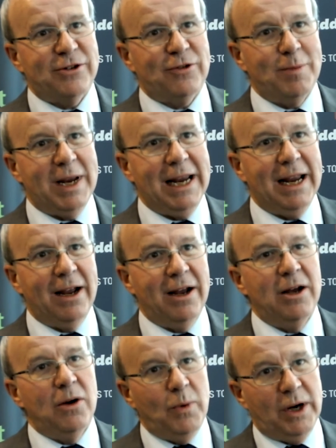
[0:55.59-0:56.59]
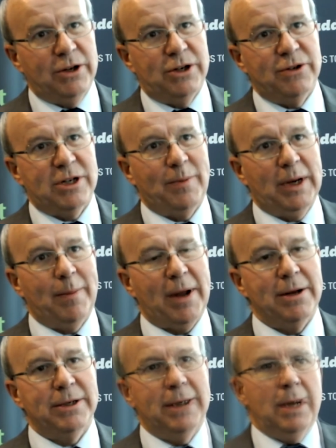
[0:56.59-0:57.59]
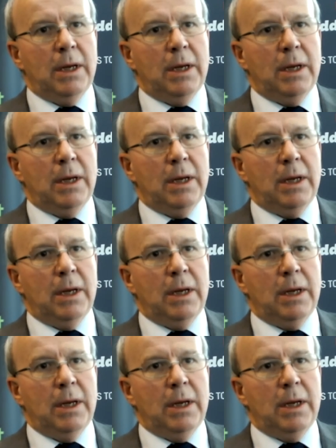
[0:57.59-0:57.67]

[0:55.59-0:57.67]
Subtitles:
from here, we could do something about it.